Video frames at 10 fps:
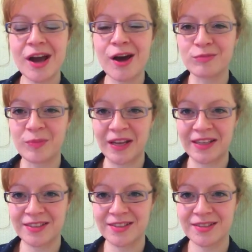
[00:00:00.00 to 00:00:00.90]
of
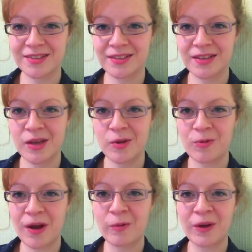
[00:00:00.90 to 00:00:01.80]
bliss,
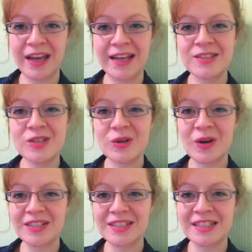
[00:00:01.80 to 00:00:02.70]
where we're
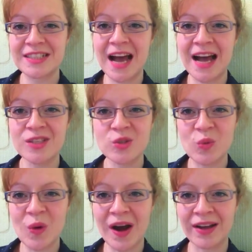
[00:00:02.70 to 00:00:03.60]
integrated as
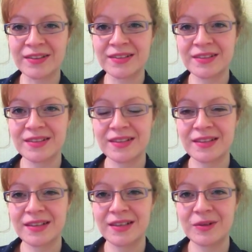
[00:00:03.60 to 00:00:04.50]
one
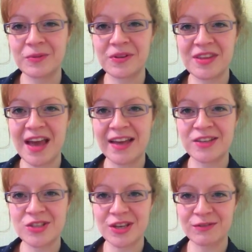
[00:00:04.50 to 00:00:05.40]
with the
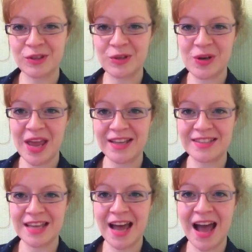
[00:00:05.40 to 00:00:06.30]
energy of the
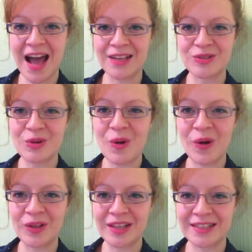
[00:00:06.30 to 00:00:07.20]
Creator and
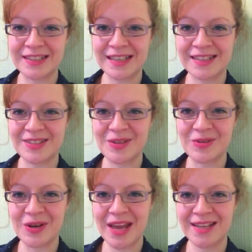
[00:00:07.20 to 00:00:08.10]
all that is the
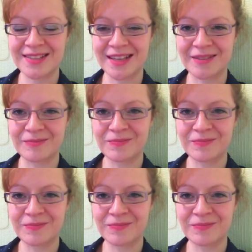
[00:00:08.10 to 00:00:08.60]
Creator.